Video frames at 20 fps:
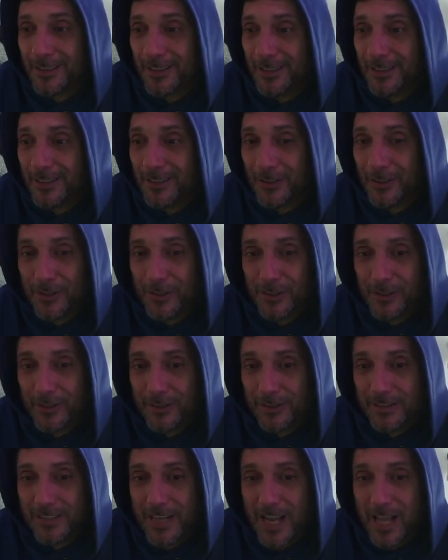Look on their
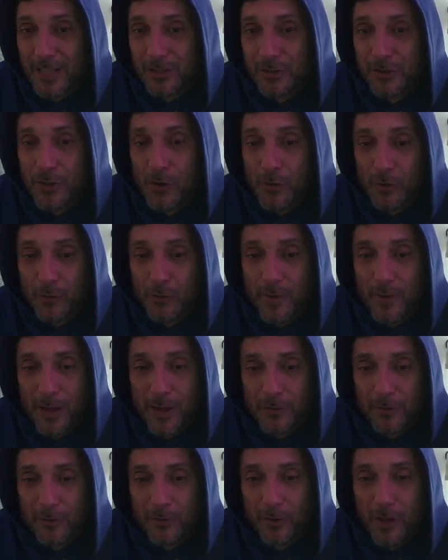stats. Total
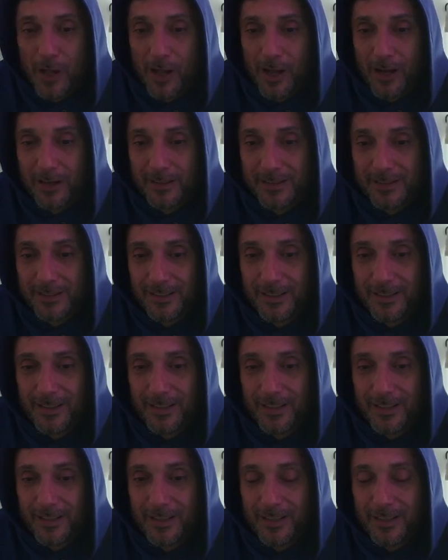value locked.
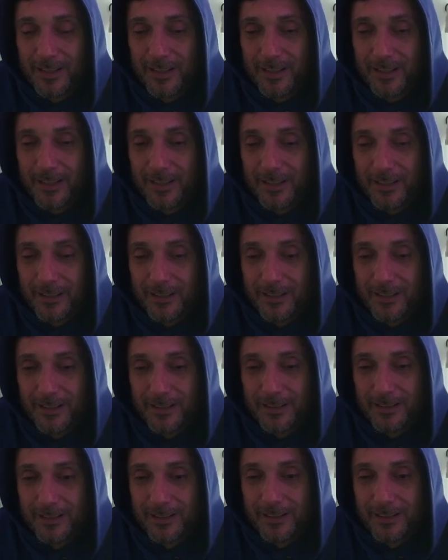
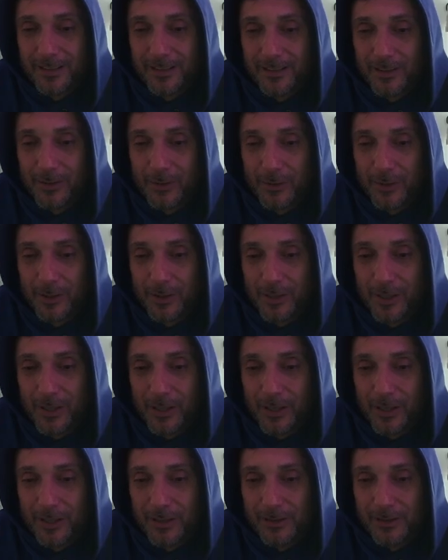Let's go to
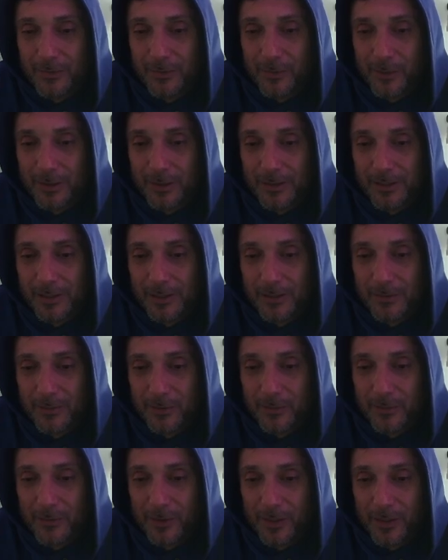August 1st just
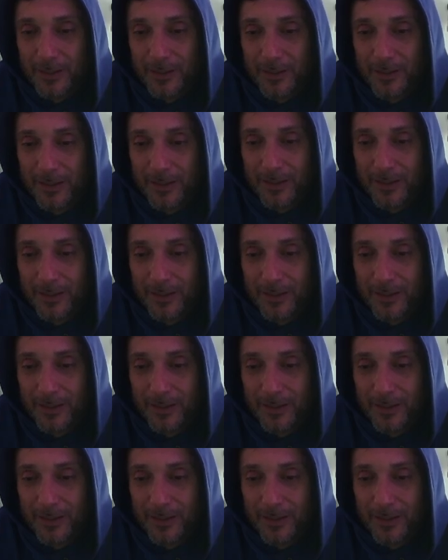for fun.